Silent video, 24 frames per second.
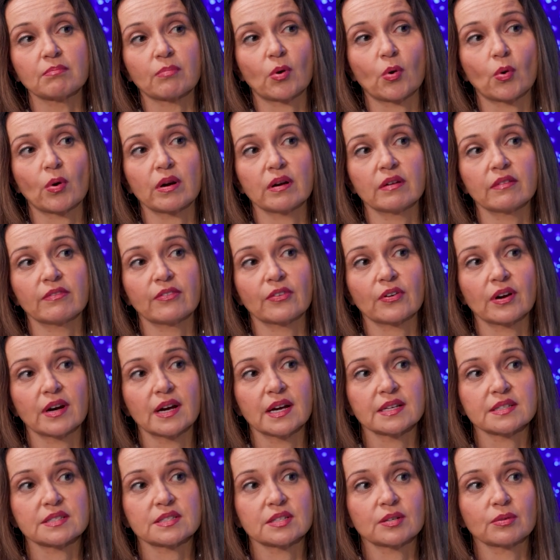important for
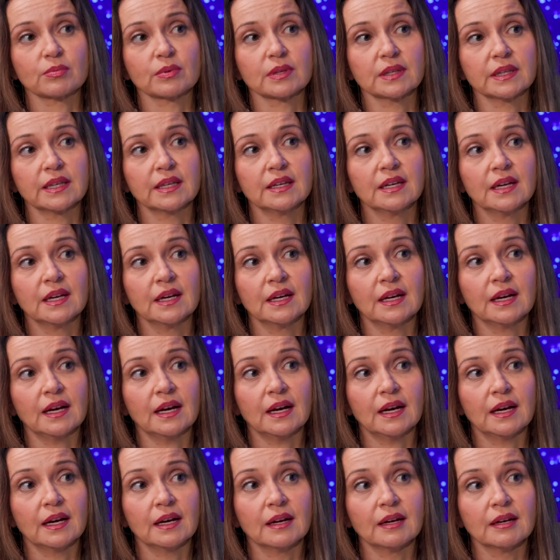us to really
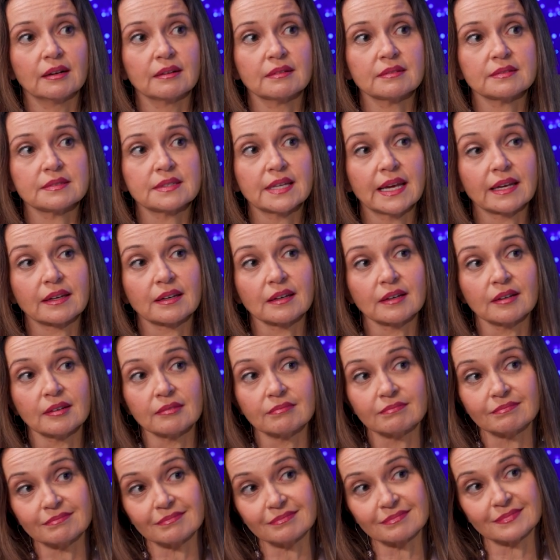uh, take
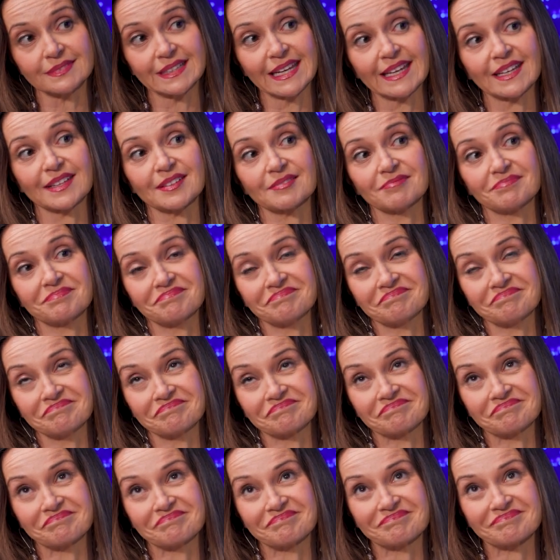a take a
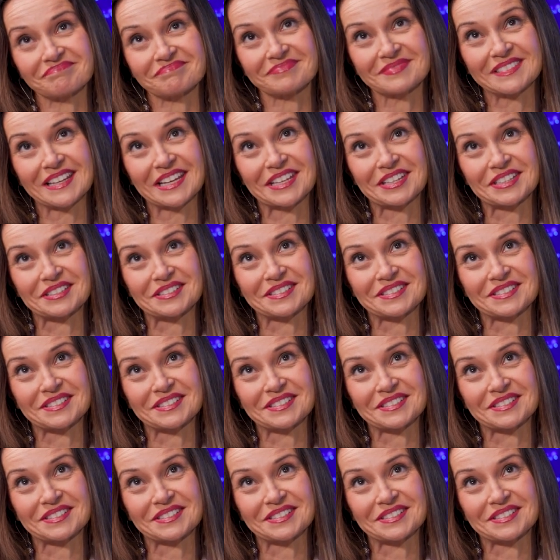take